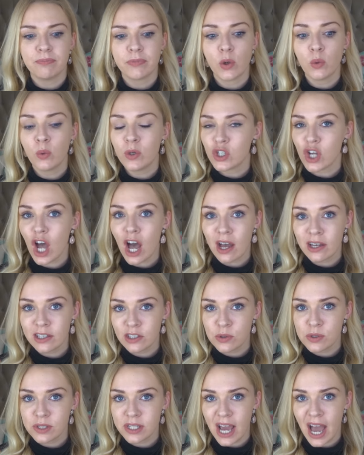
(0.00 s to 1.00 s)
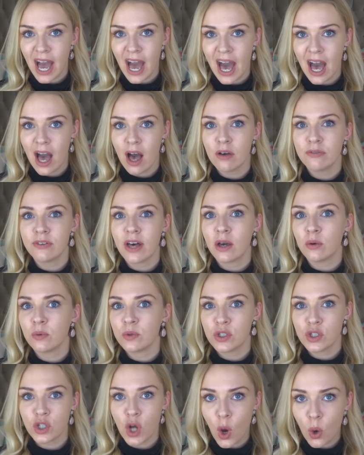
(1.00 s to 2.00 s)
Which I used to have. I
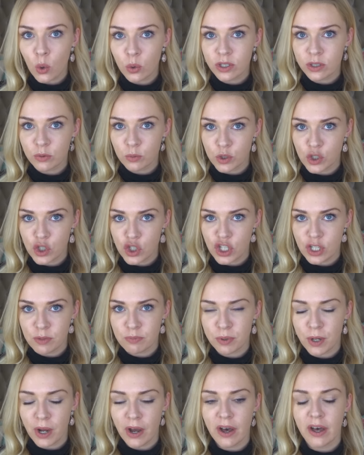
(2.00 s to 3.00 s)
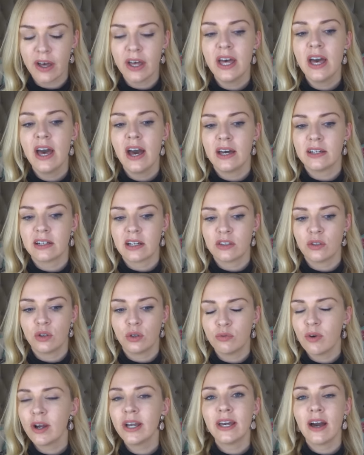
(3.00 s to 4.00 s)
was told it was Chypre, and I
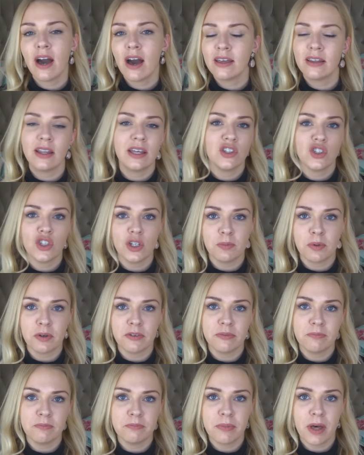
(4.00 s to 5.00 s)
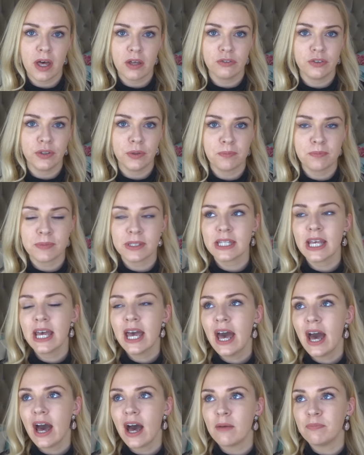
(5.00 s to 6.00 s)
thought, right, I like Chypre perfumes.
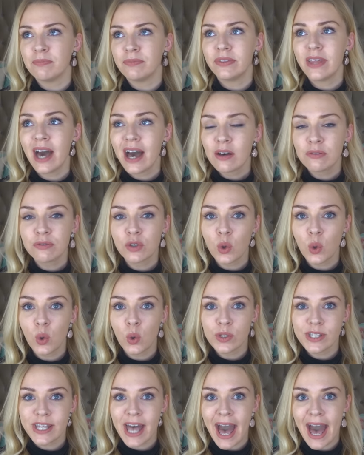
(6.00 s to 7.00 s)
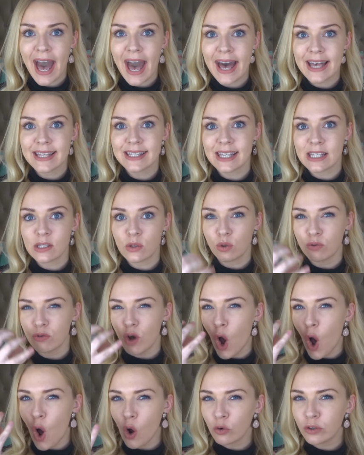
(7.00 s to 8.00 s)
That, of course, has a sort of
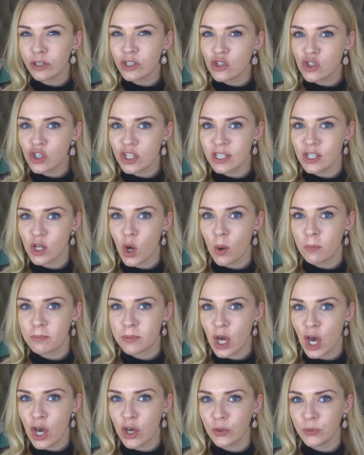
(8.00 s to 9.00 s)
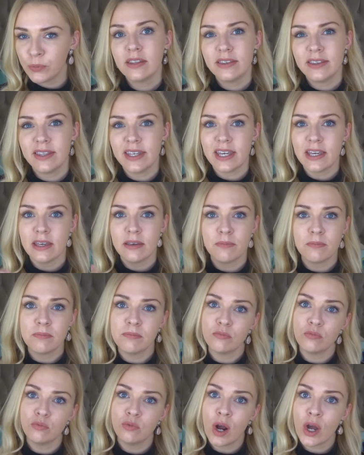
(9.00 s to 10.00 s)
orangey top note, the
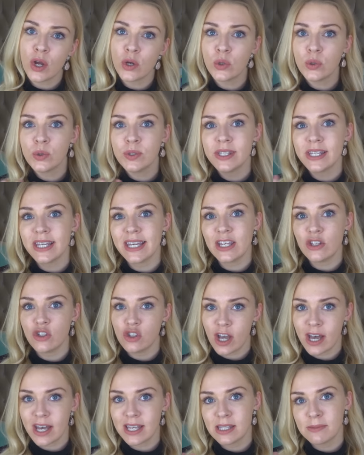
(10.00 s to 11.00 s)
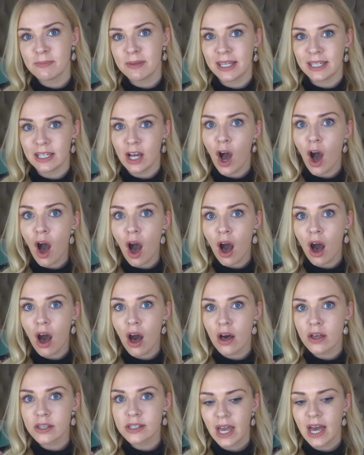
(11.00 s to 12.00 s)
rosy jasmine
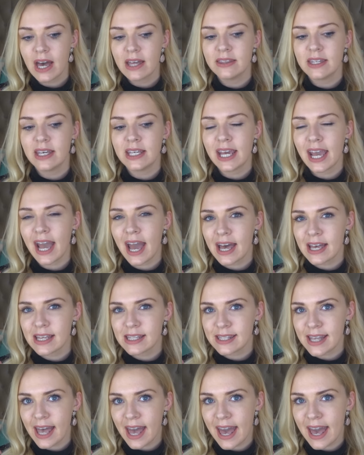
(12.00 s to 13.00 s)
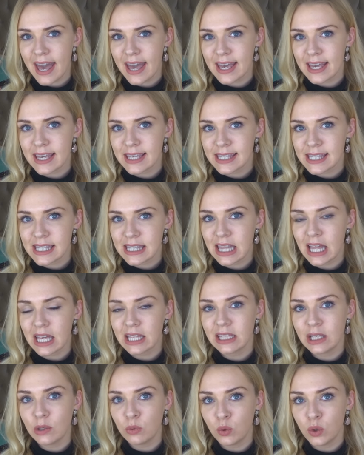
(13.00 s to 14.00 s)
heart, and then it has a
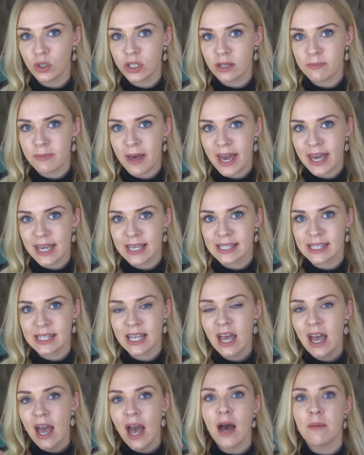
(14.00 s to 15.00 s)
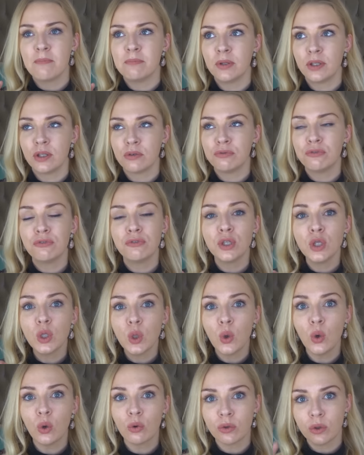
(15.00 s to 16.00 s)
slightly woody base, but the
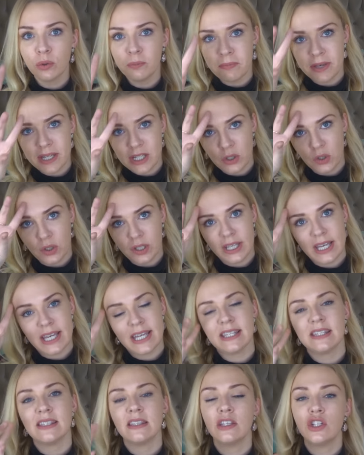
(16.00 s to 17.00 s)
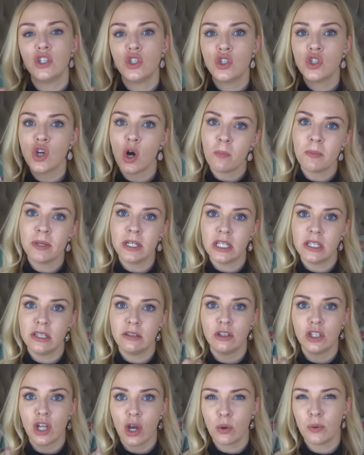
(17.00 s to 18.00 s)
floral middle is the
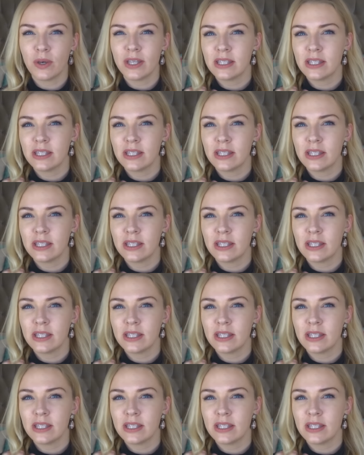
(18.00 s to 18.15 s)
dominant note.